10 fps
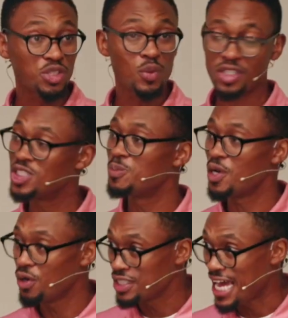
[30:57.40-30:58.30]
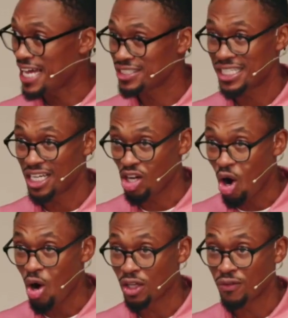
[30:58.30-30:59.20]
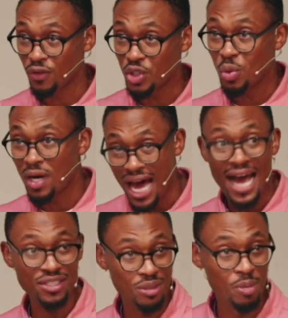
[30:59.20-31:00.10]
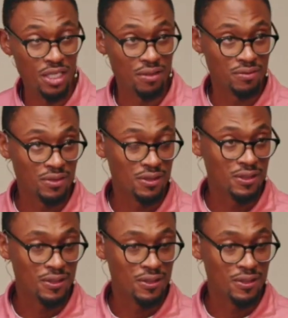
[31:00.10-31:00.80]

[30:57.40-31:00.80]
That's what the Spirit is asking and calling for you and I to be.